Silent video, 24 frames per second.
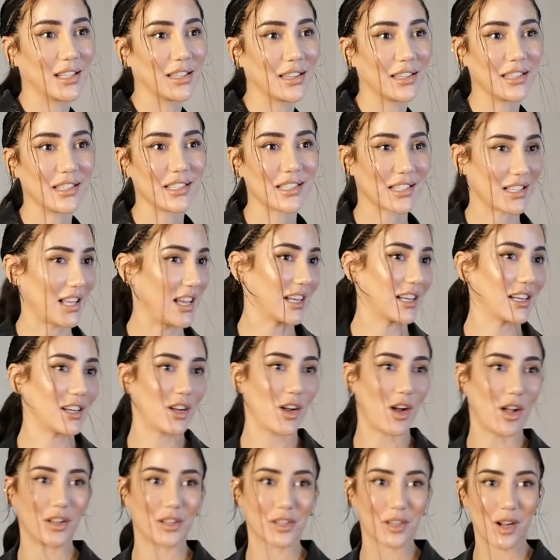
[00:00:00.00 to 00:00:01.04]
This like
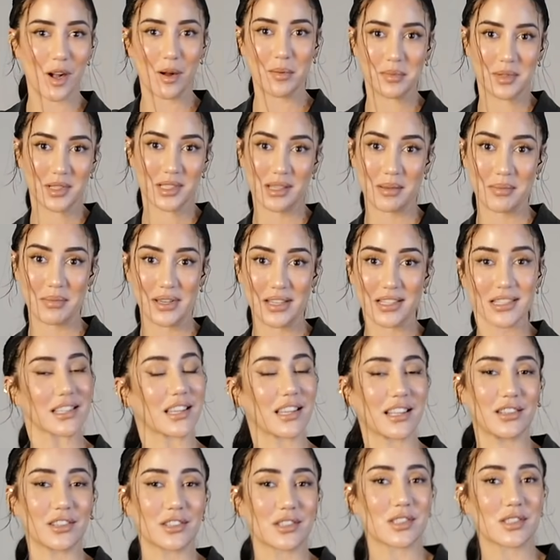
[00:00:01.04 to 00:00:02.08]
color combo is amazing,
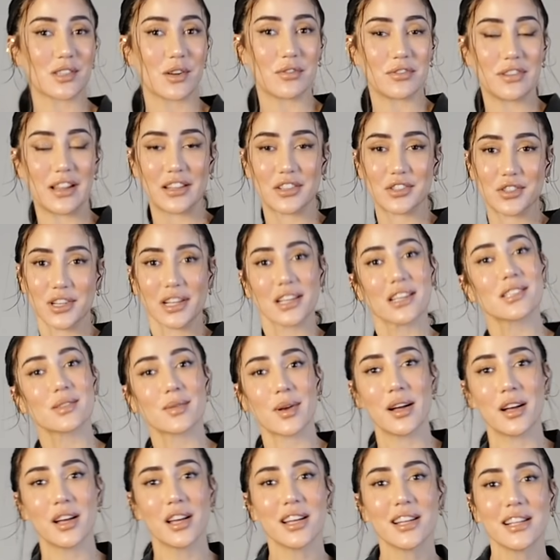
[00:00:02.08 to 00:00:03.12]
it looks so flattering as
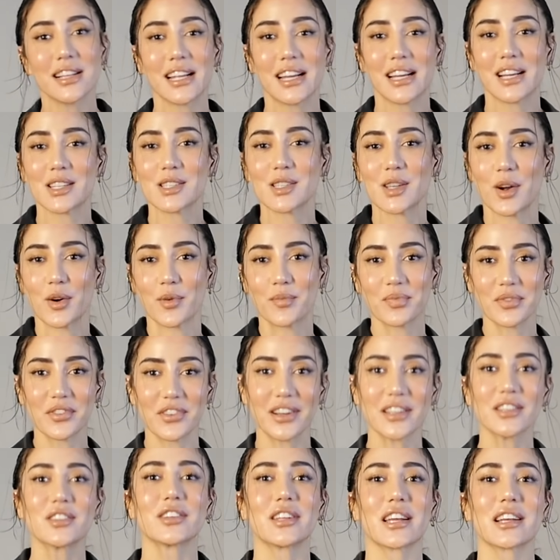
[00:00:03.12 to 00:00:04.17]
well. So
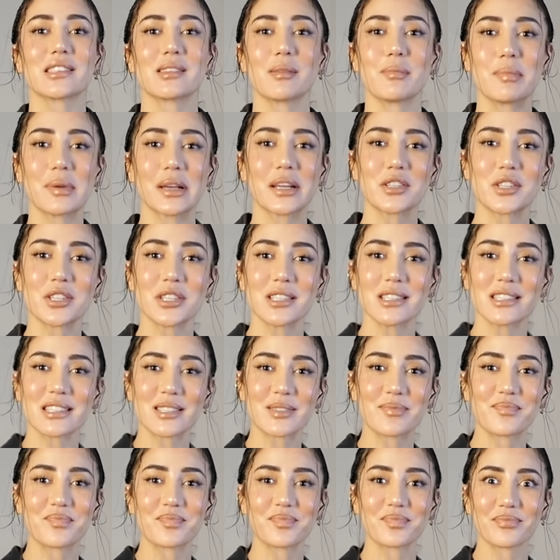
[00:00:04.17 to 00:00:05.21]
ready to take some
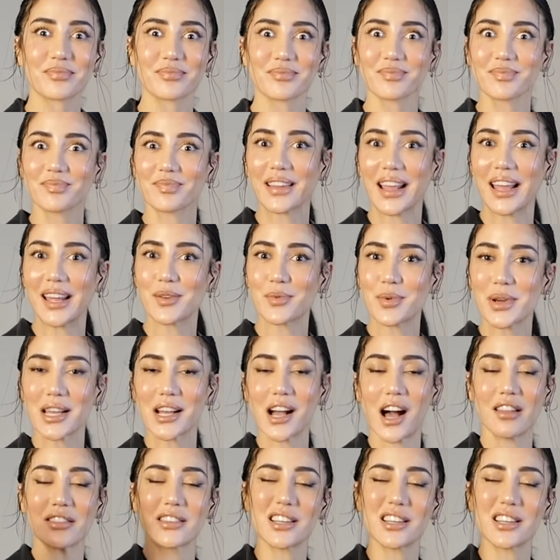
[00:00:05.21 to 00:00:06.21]
pictures, and we got